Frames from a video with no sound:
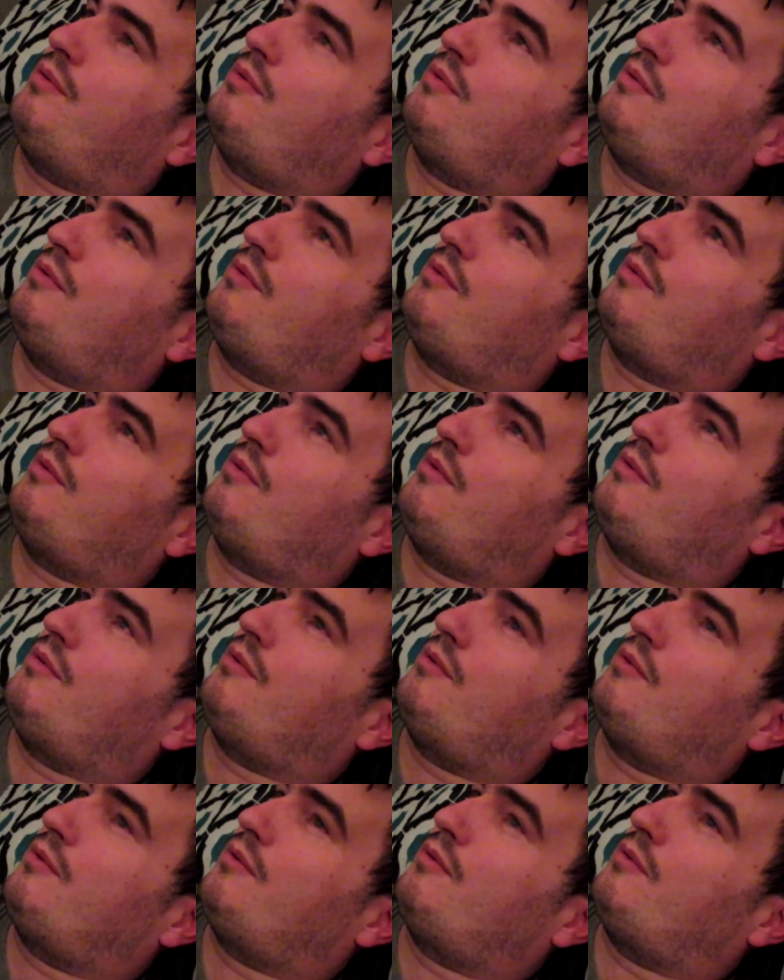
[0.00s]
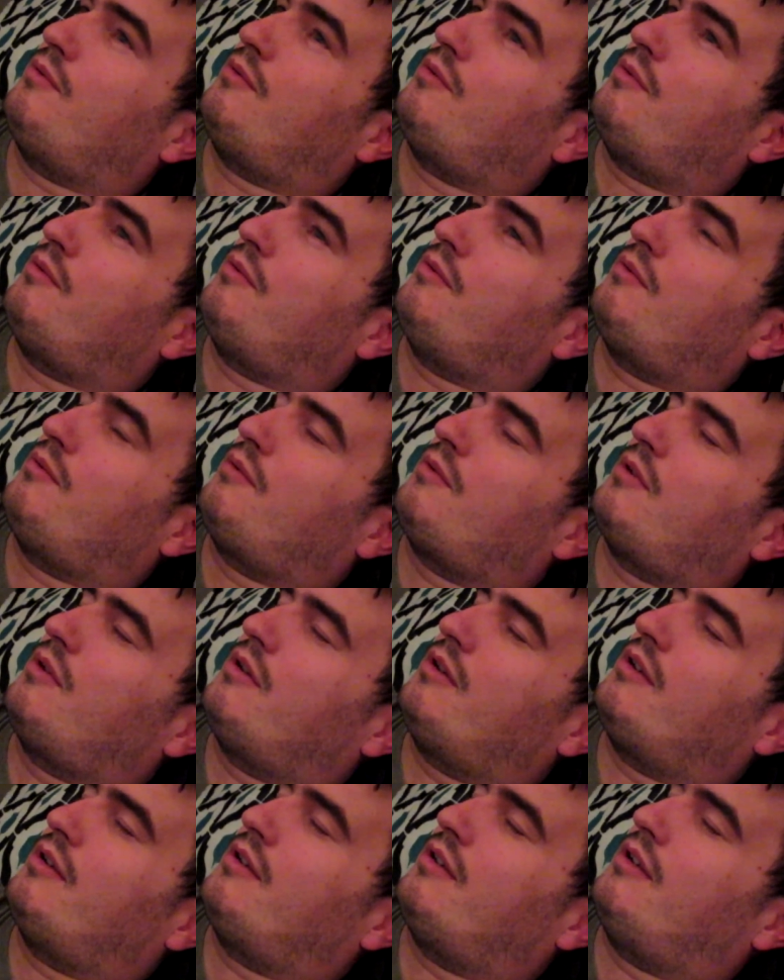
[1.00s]

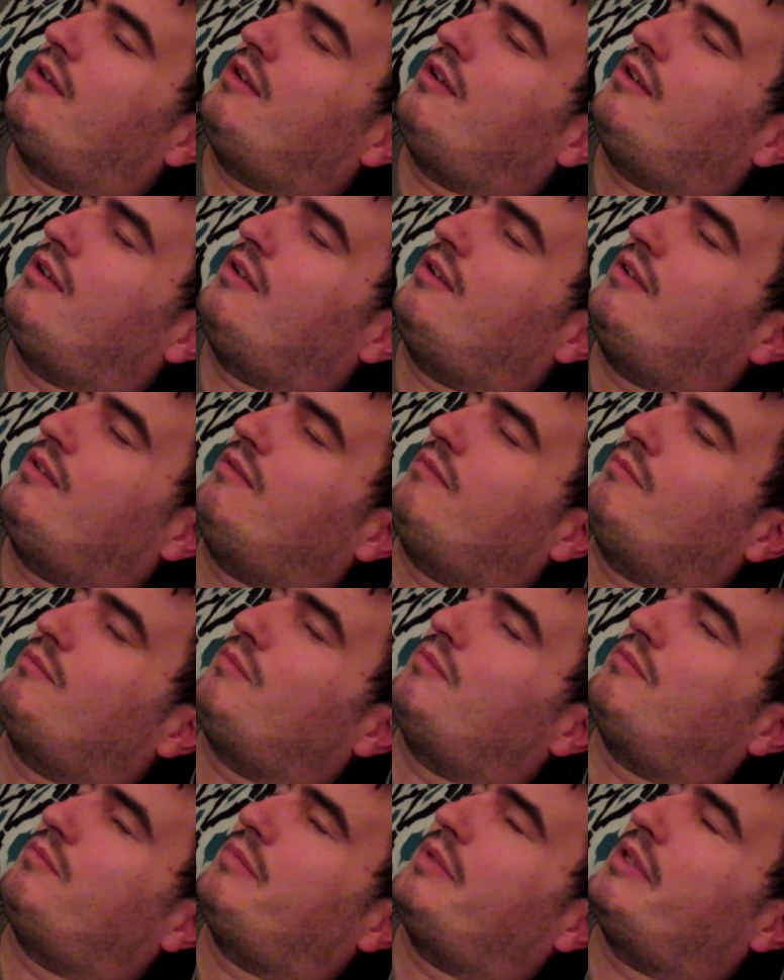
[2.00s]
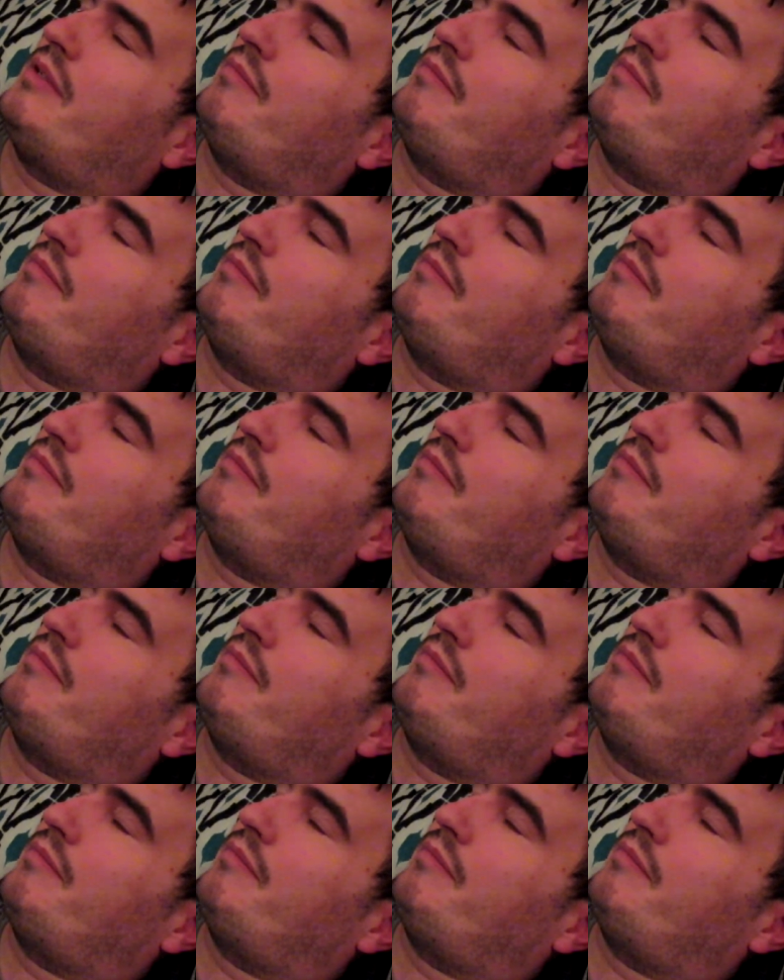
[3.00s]
Nothing is said.